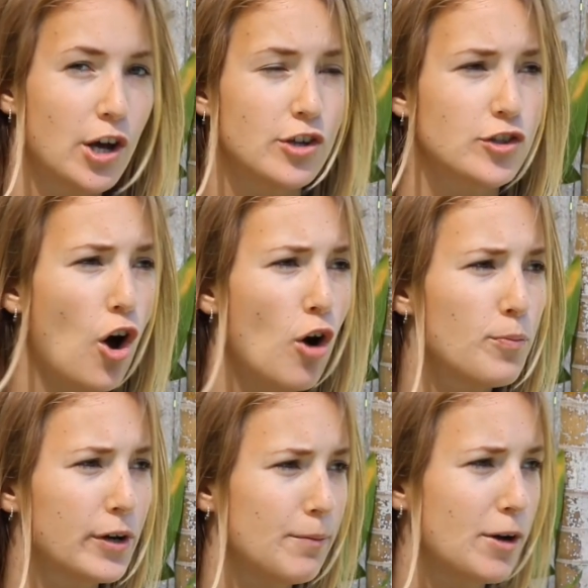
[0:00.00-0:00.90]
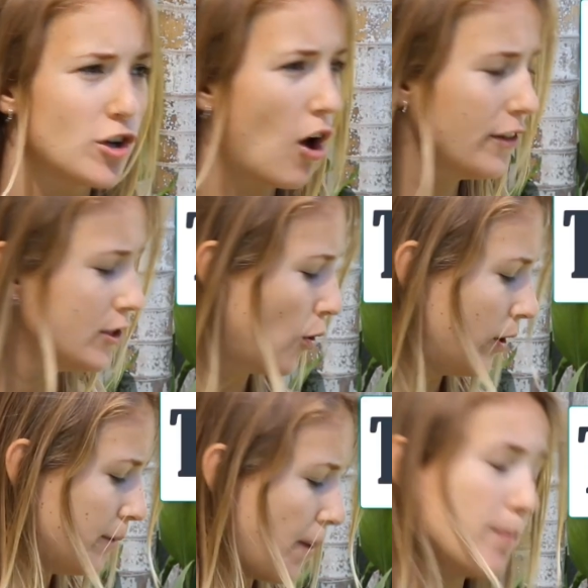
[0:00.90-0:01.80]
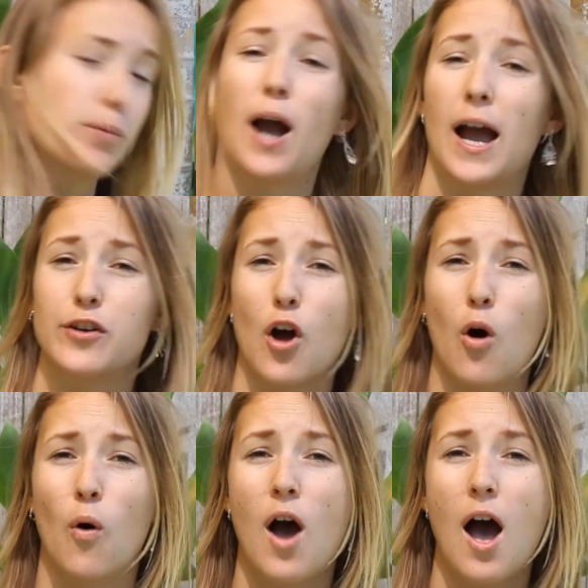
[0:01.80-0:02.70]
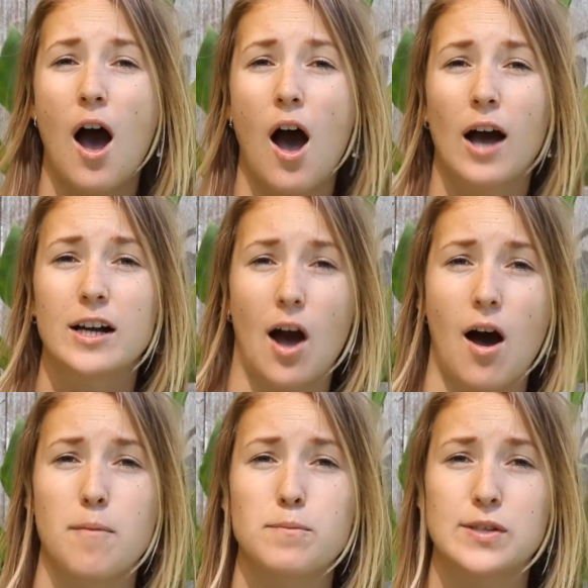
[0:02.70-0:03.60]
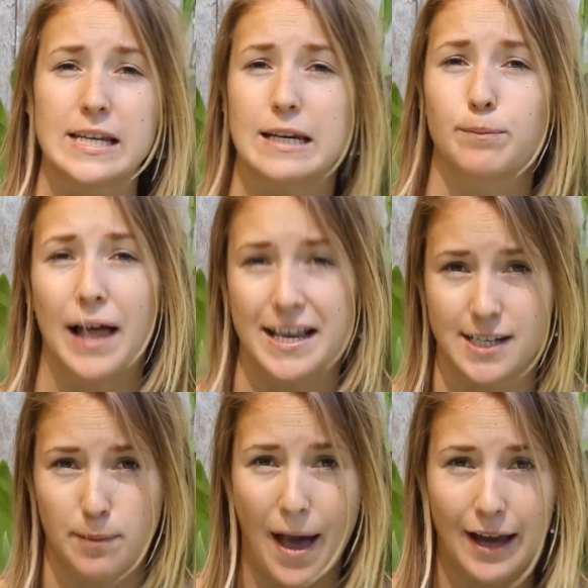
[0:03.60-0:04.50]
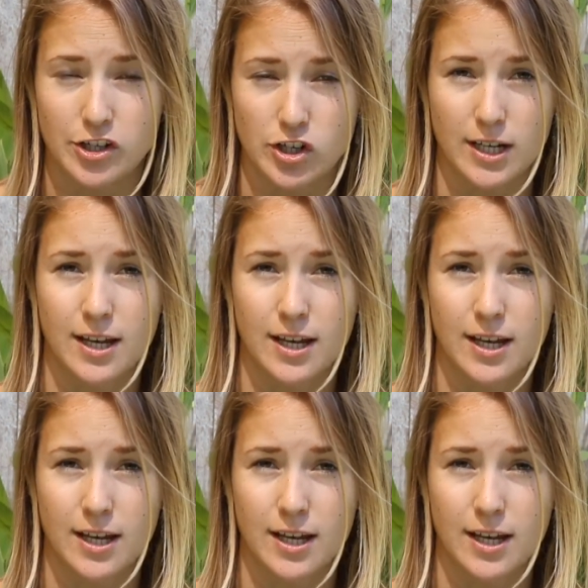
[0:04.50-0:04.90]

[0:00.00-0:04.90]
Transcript: So pretty much all the toilet paper I know comes in plastic packaging.